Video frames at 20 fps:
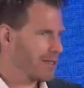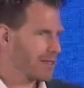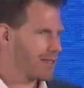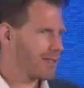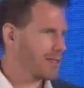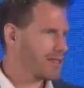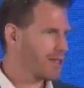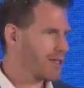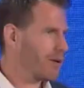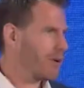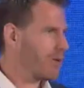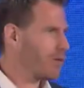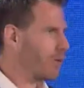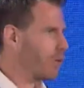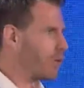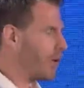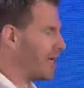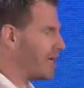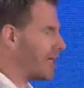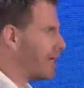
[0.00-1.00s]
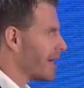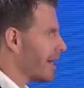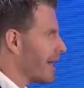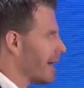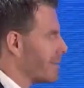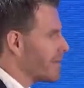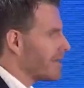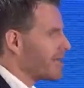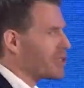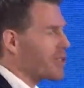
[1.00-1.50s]
So we,
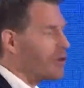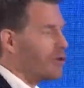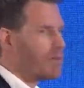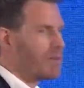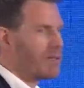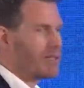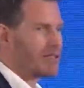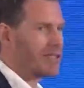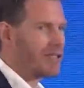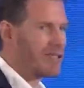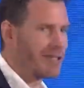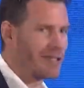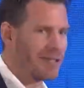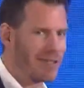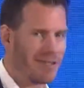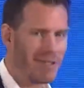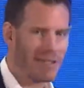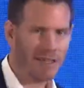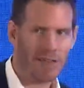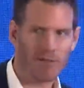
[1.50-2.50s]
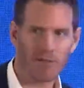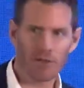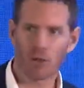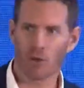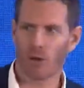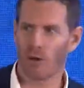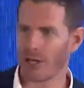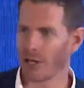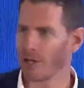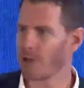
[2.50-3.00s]
as humans, have
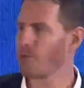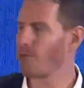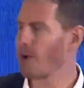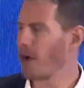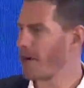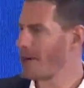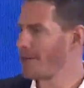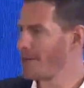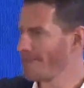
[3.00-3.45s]
enjoyed a good run.